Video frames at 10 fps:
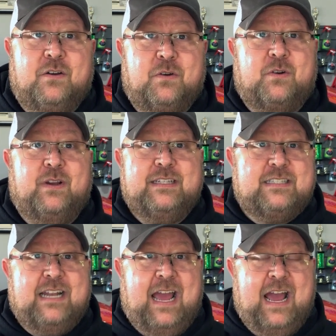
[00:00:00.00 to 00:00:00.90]
who creates
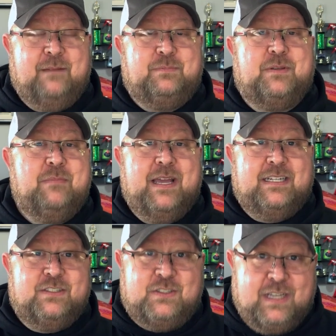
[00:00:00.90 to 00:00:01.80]
an app to
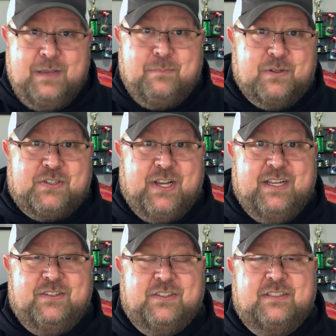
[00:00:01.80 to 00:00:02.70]
manage diaper
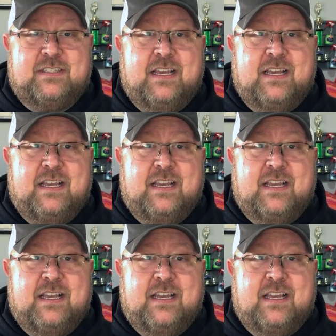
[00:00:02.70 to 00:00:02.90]
changes,